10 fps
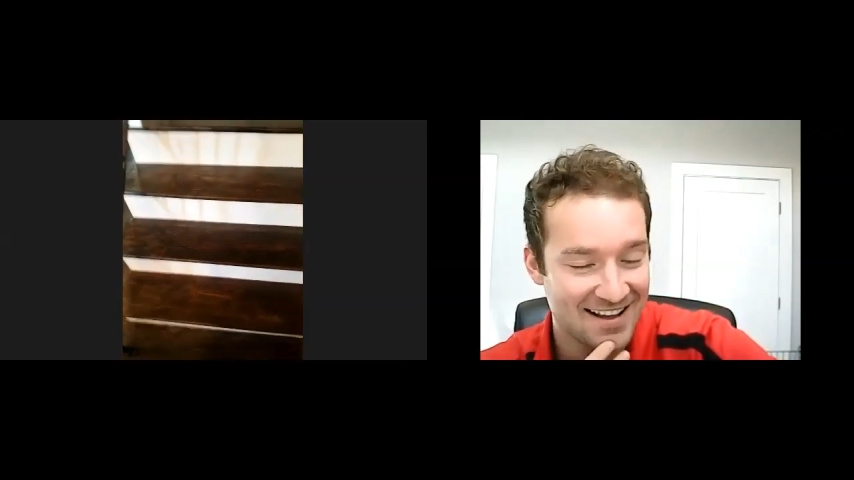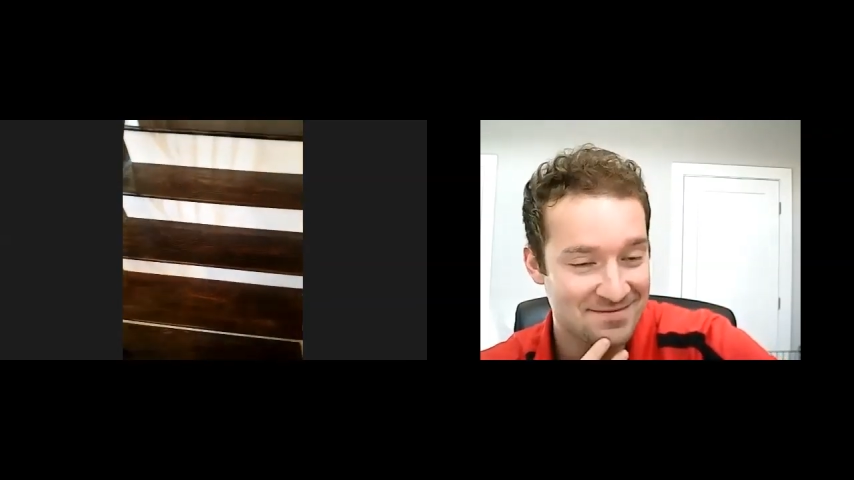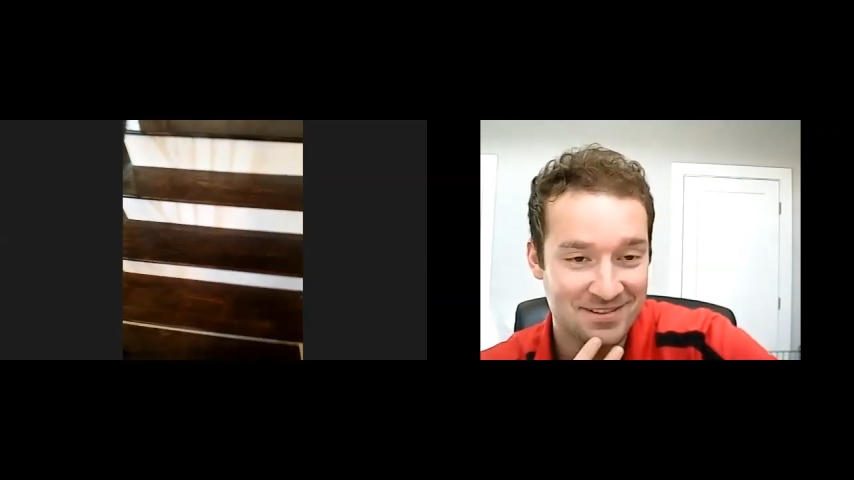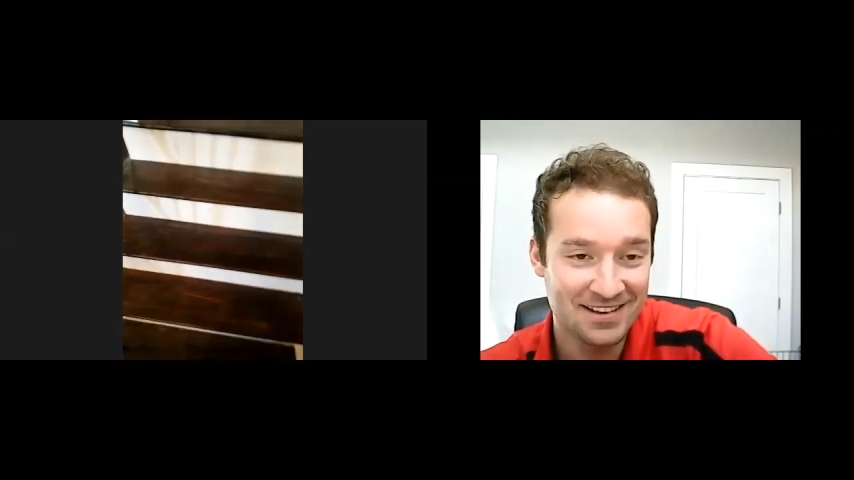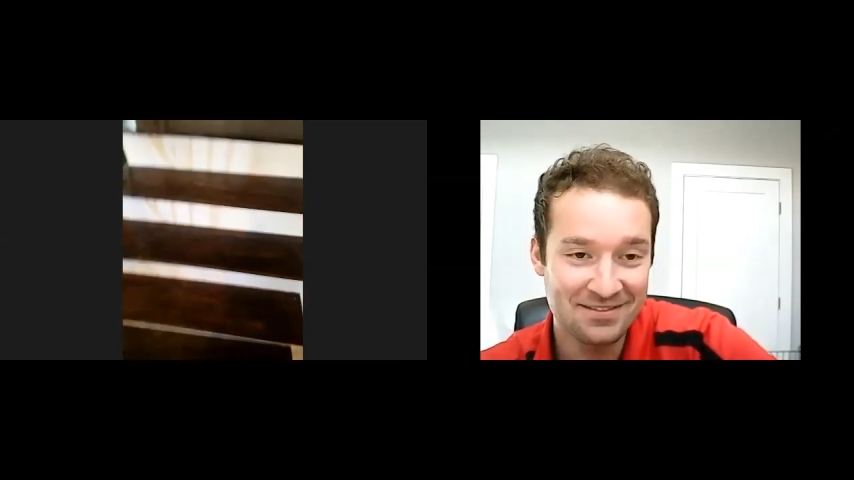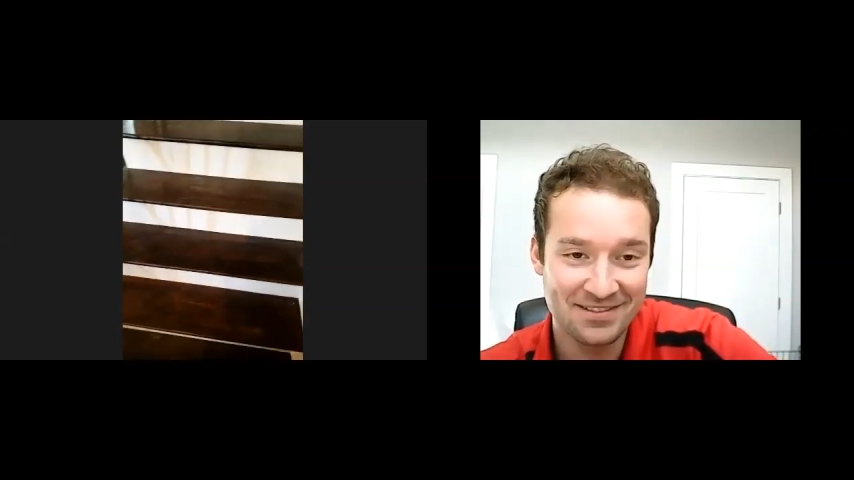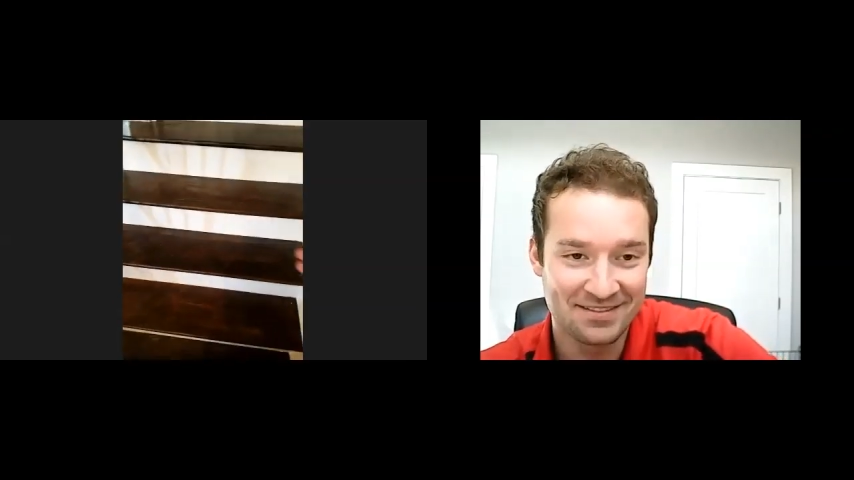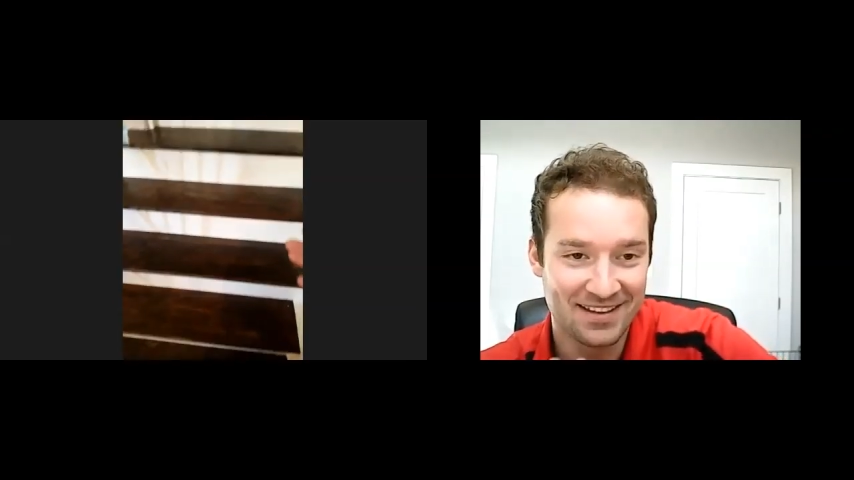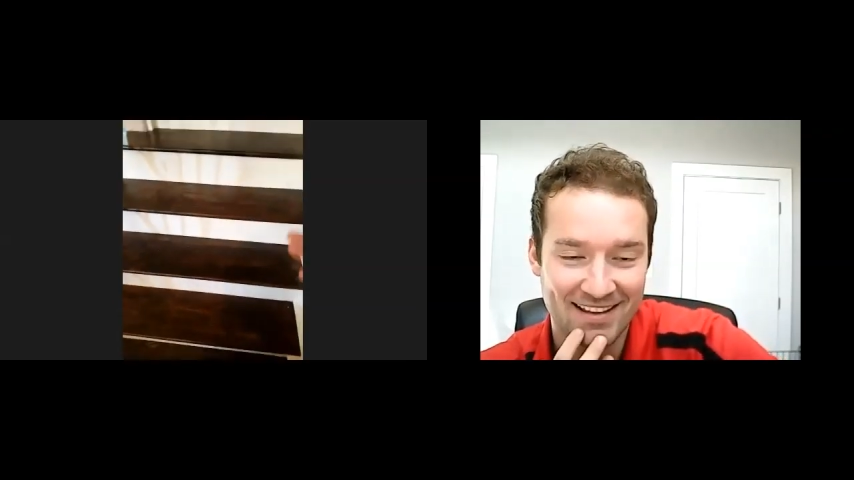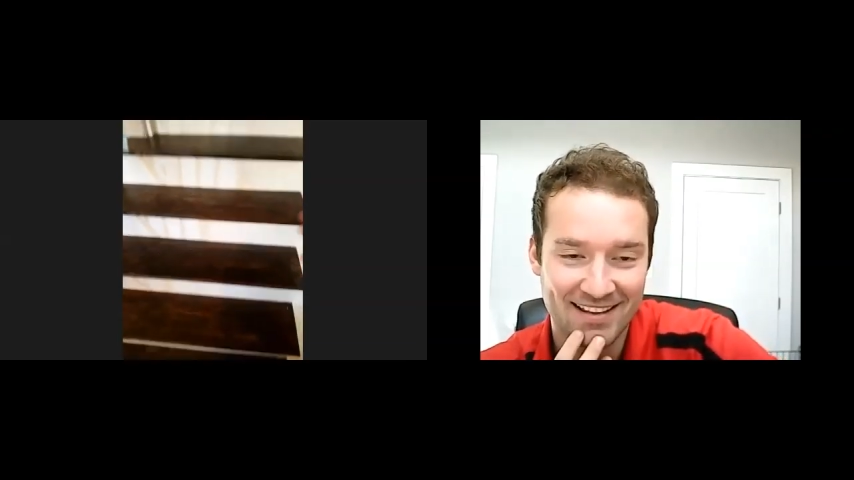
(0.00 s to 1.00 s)
I believe
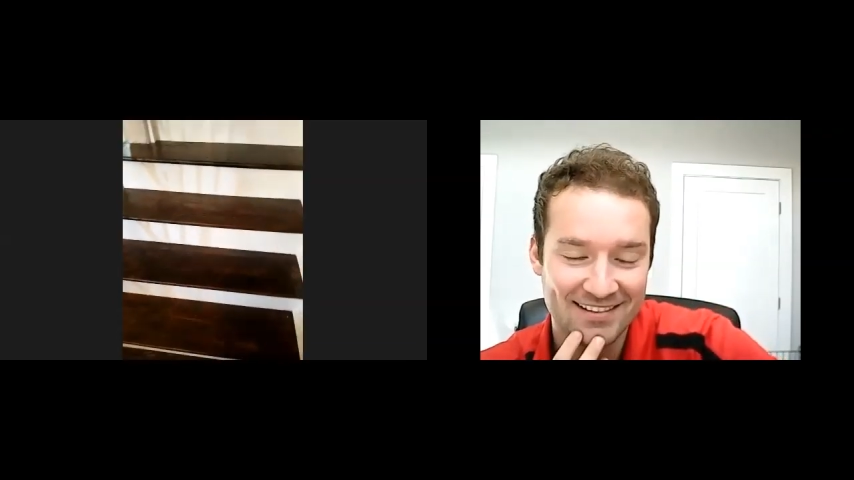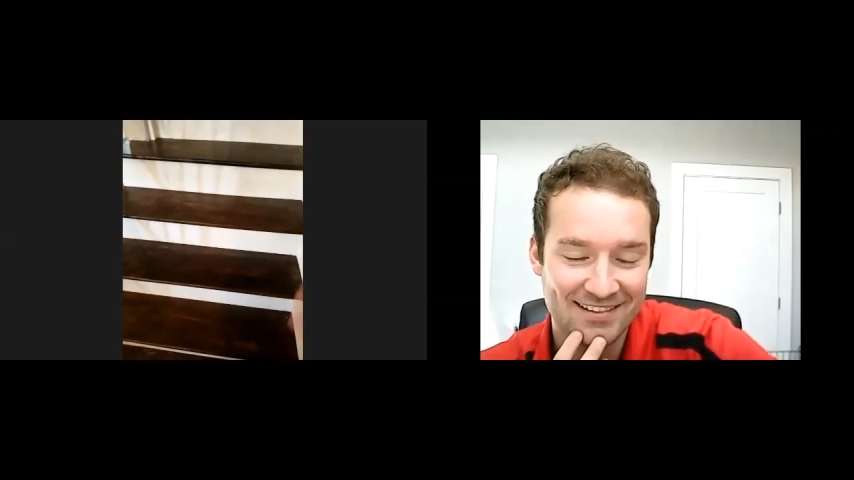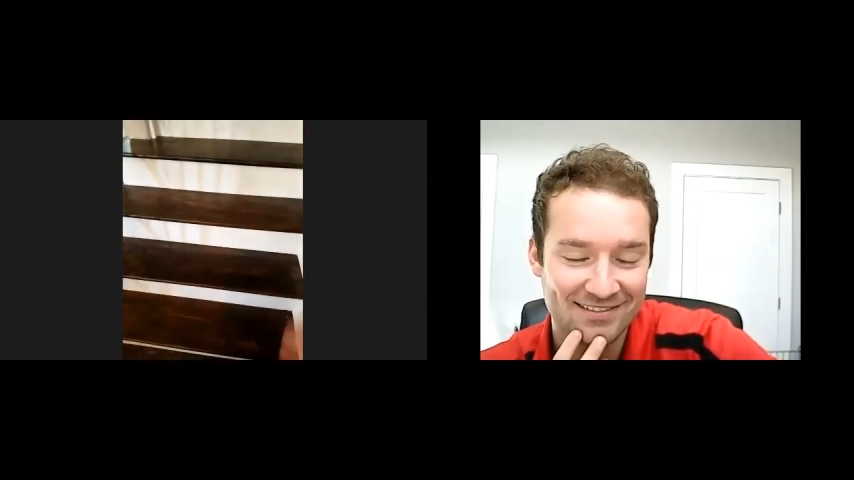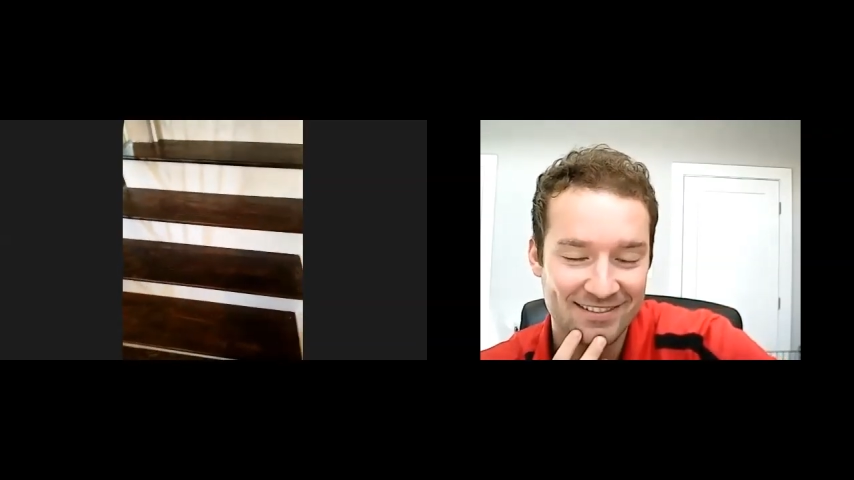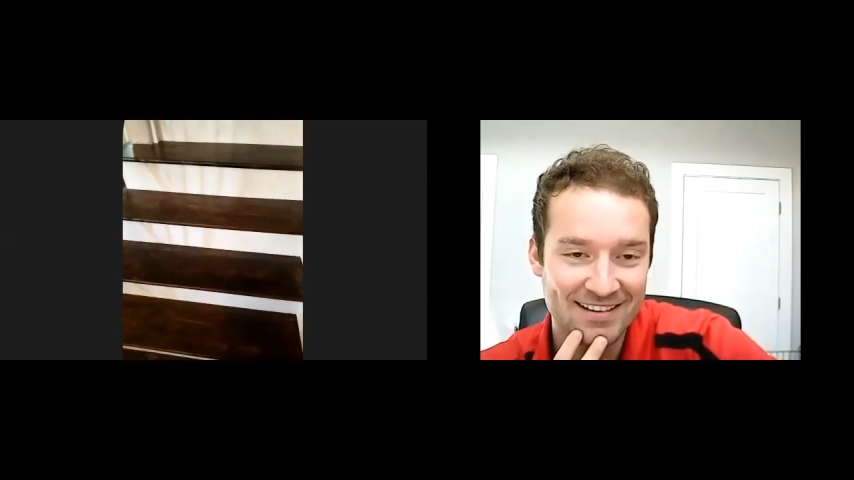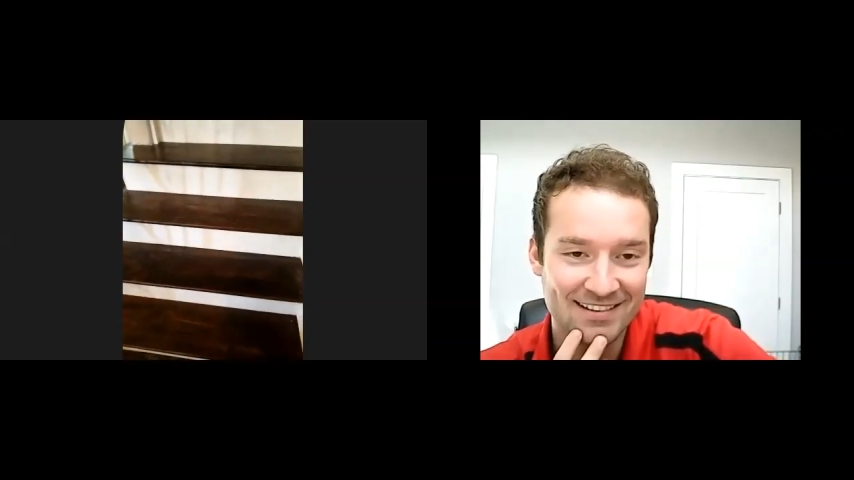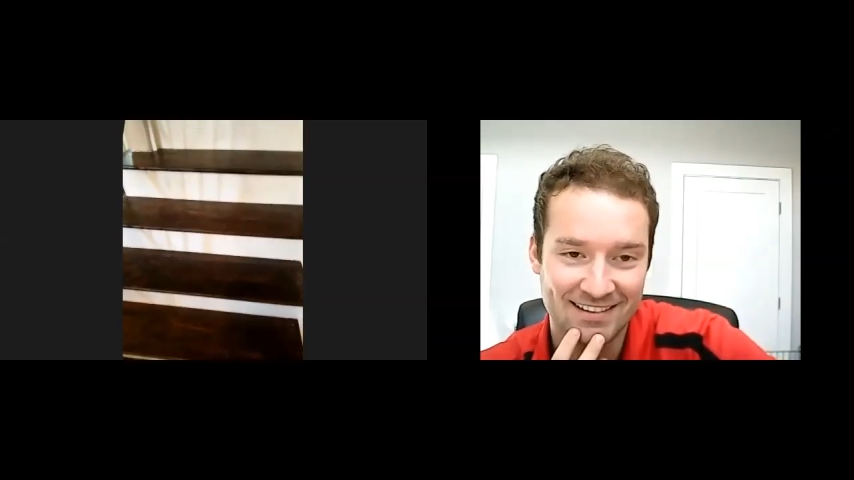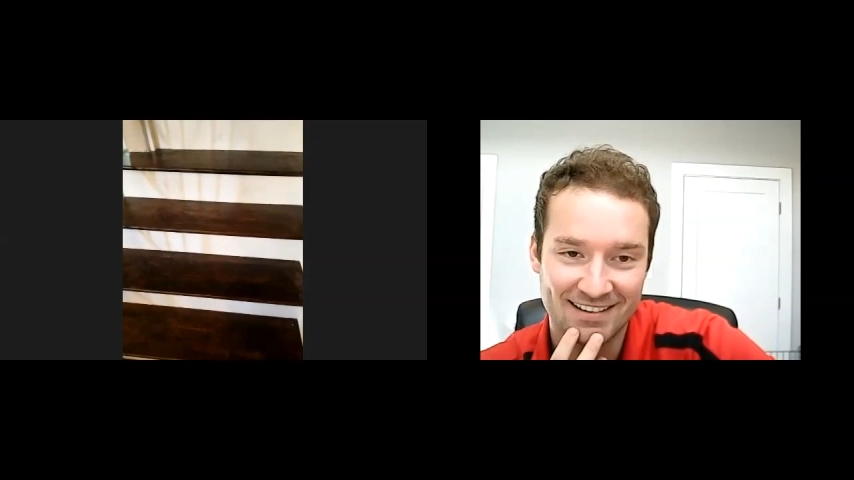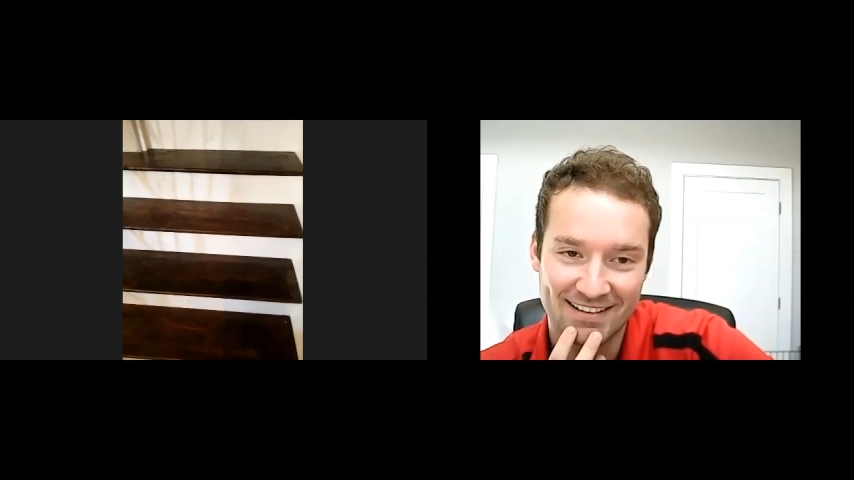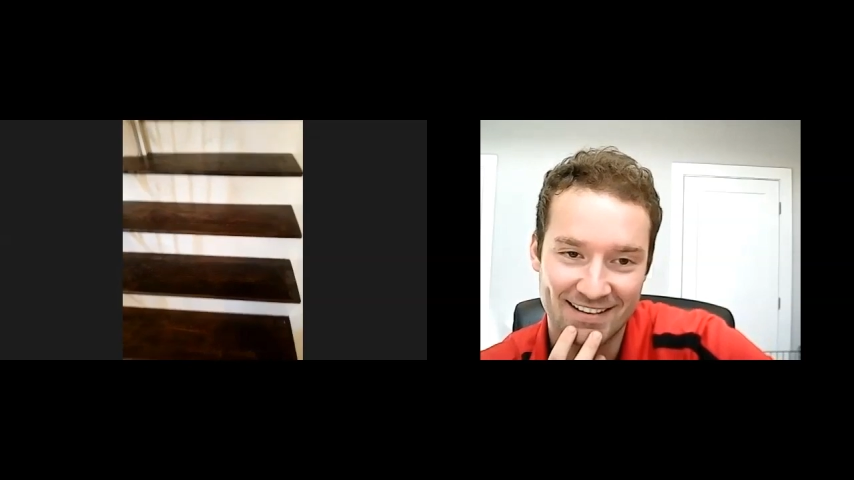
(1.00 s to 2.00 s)
it, man. That's crazy.